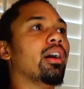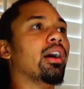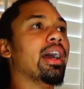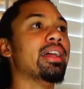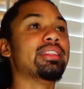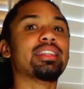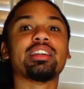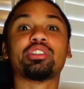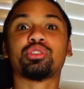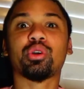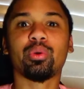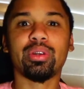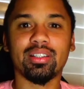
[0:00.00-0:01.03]
And then they
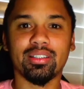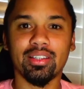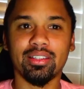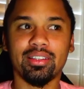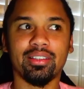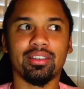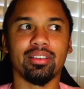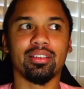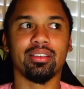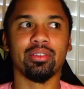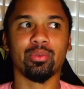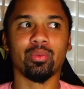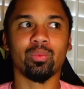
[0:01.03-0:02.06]
showed it to the
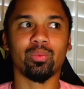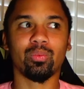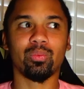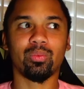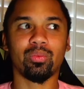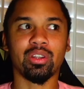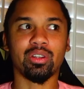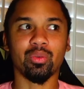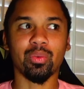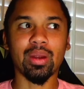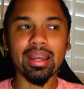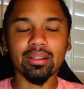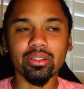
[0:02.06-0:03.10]

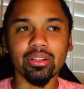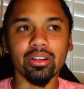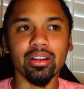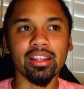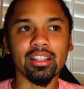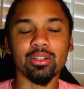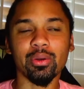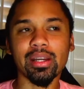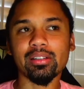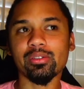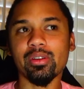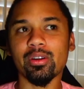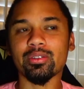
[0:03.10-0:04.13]
director, and the director
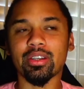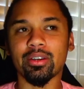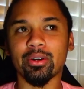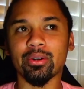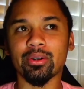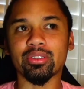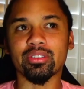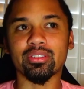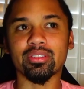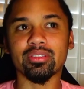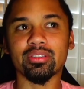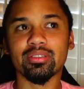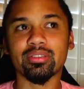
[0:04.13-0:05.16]
turns and goes,
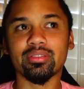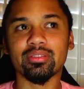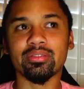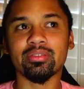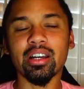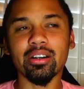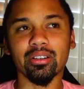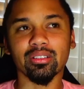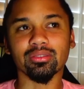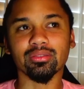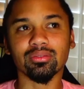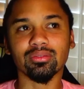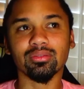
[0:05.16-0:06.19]
no,
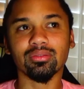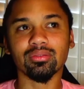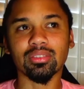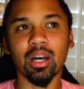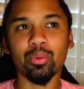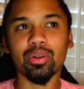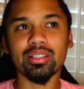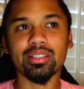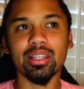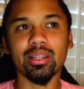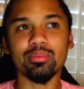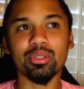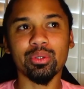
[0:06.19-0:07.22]
I want to see
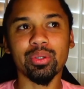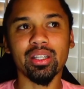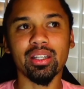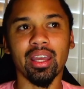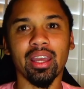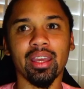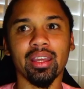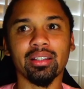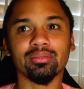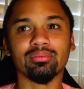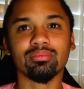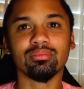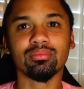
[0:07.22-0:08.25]
him do it in
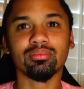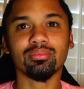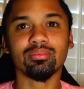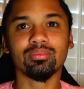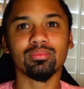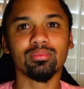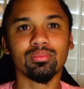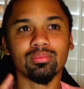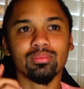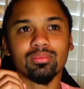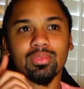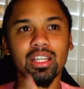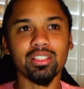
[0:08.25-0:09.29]

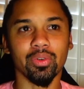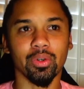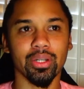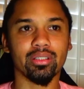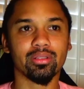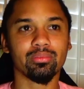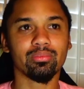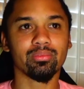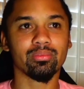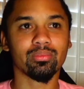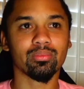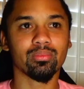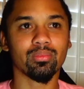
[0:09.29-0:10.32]
his voice.
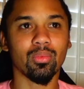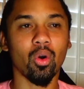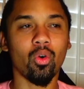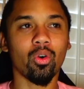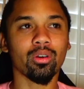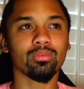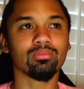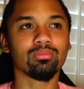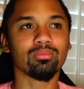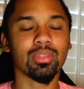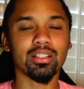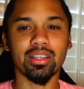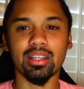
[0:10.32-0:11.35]
Or,
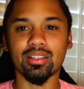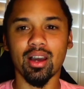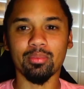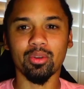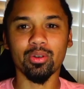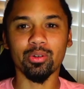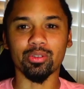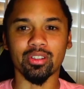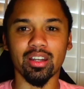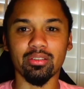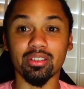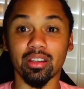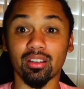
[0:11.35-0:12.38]
let's get Tom Cruise. And I
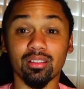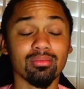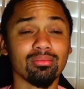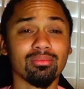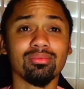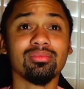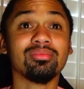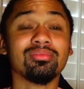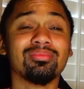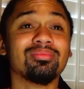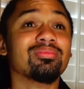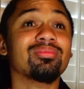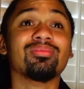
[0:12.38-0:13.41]
was like,
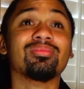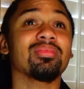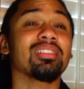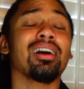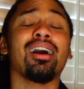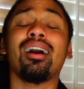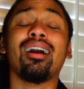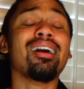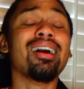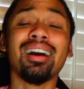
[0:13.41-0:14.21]
huh?